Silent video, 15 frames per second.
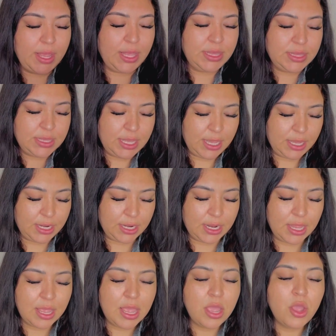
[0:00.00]
And then
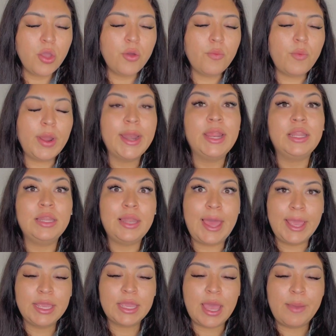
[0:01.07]
what I
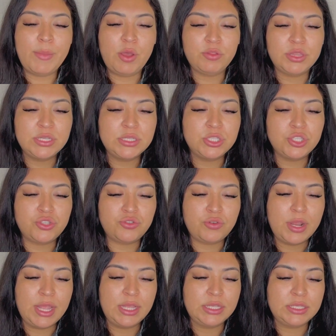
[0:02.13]
like about this
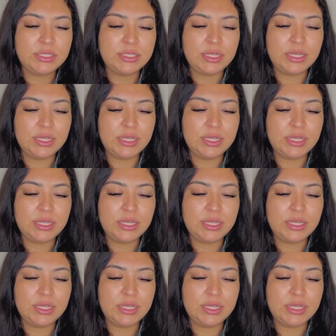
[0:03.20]
dress